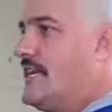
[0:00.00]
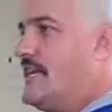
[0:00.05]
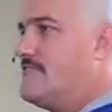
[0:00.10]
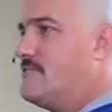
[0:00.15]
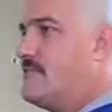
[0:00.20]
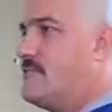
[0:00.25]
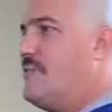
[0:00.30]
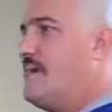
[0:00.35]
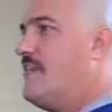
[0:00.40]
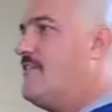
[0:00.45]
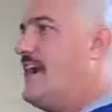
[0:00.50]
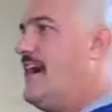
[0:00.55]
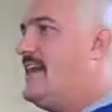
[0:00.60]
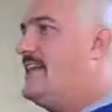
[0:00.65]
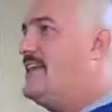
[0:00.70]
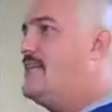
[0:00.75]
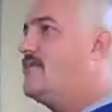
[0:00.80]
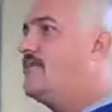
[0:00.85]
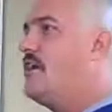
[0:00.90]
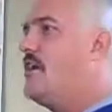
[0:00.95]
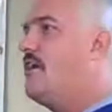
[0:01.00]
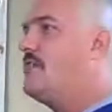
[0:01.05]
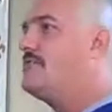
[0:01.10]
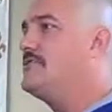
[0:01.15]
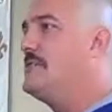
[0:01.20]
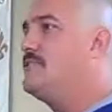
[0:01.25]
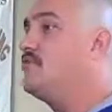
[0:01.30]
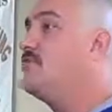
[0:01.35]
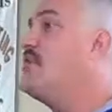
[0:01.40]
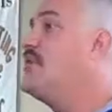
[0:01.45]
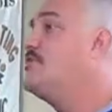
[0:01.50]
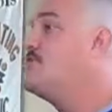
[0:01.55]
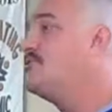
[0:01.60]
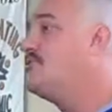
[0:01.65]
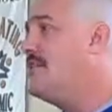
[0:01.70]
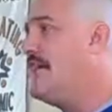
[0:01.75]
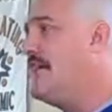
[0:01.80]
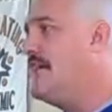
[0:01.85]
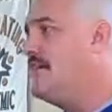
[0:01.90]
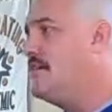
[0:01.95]
it gives them a better idea or concept or
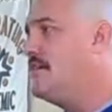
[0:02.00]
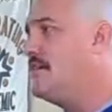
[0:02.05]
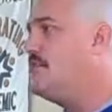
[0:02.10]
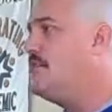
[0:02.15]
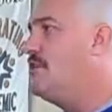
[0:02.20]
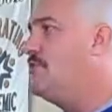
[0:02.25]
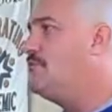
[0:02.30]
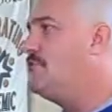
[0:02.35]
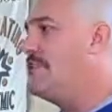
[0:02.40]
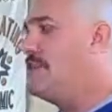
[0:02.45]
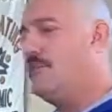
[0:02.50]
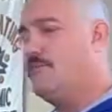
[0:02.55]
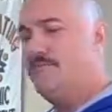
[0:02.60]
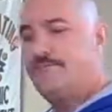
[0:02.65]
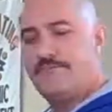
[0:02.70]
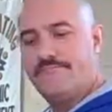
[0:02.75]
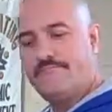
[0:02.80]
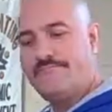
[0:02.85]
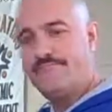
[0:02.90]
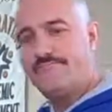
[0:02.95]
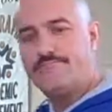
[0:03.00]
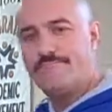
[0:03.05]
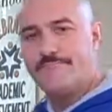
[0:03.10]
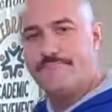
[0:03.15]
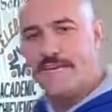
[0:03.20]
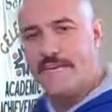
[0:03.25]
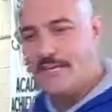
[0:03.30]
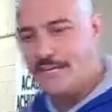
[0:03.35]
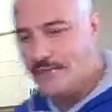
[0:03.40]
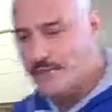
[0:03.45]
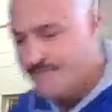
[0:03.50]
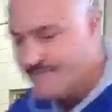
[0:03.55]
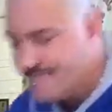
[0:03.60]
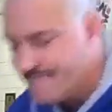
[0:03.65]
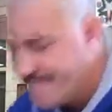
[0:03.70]
understanding of those terms. Thank you.